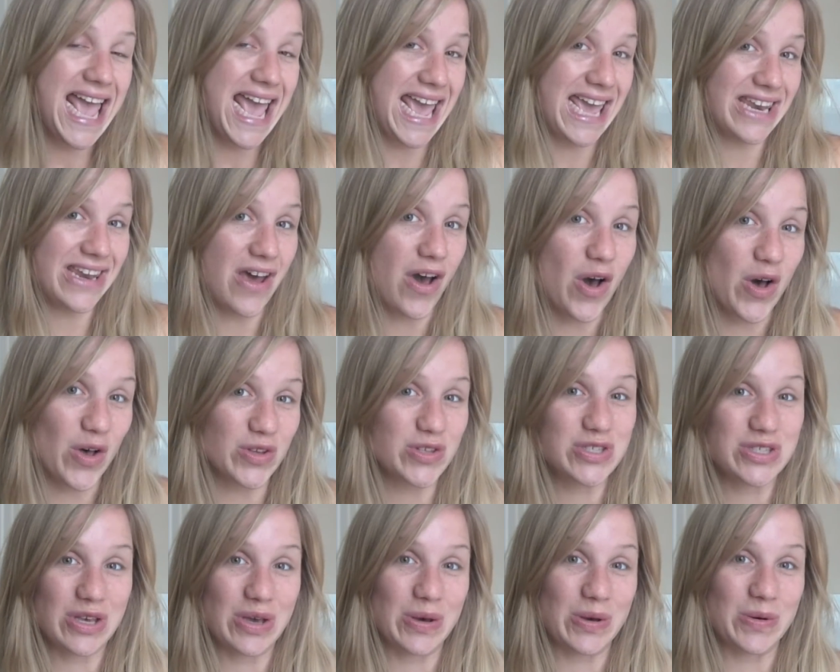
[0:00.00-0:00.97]
and
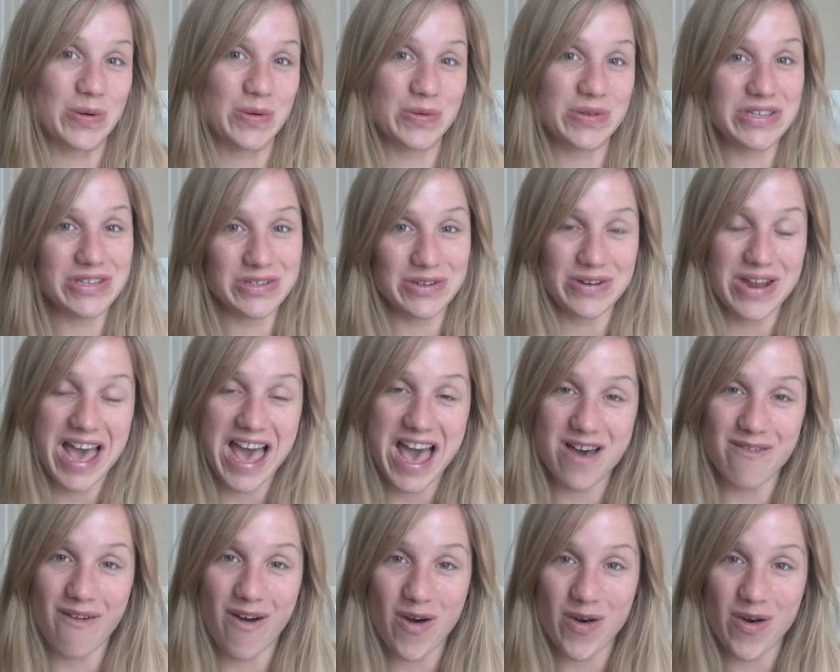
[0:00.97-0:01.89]
also you don't have